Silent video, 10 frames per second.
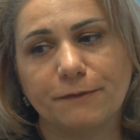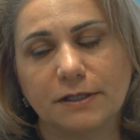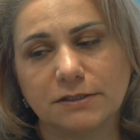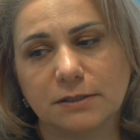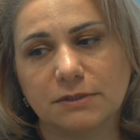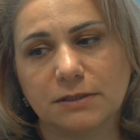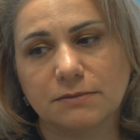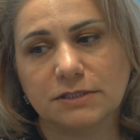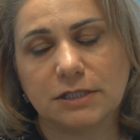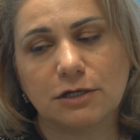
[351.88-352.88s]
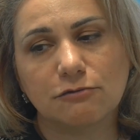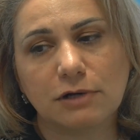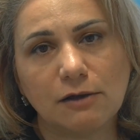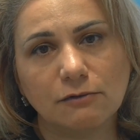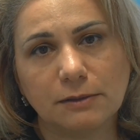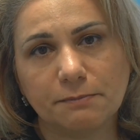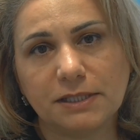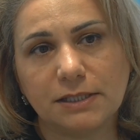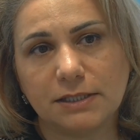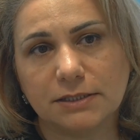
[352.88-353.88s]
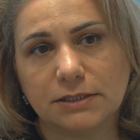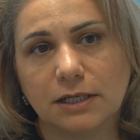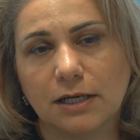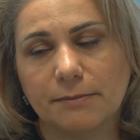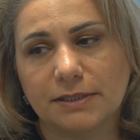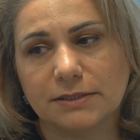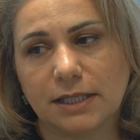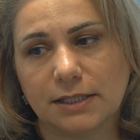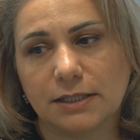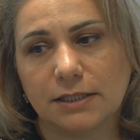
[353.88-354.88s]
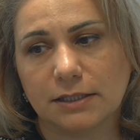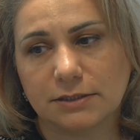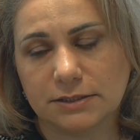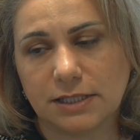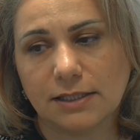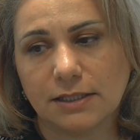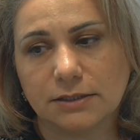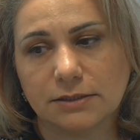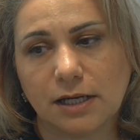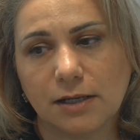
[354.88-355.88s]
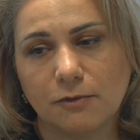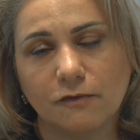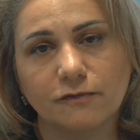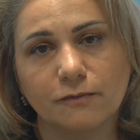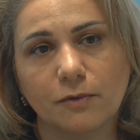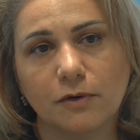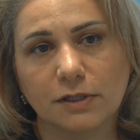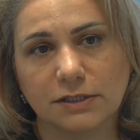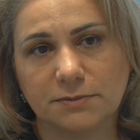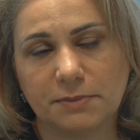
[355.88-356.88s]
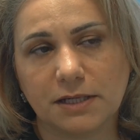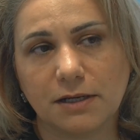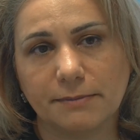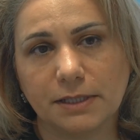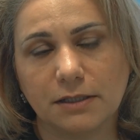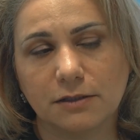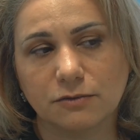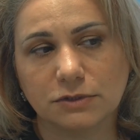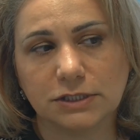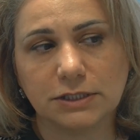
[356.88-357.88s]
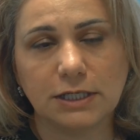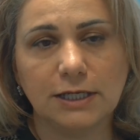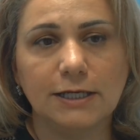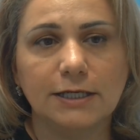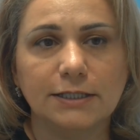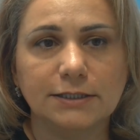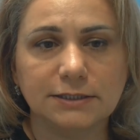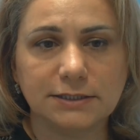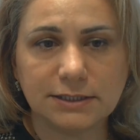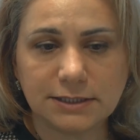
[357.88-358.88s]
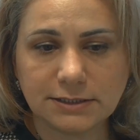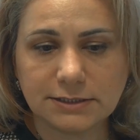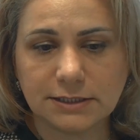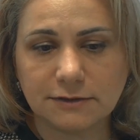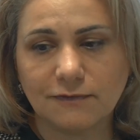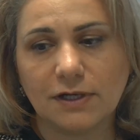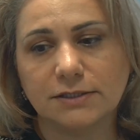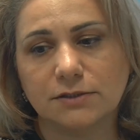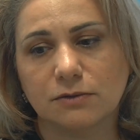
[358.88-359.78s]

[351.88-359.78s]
symptoms around the period time and taking time off work is becoming a routine, it is advised to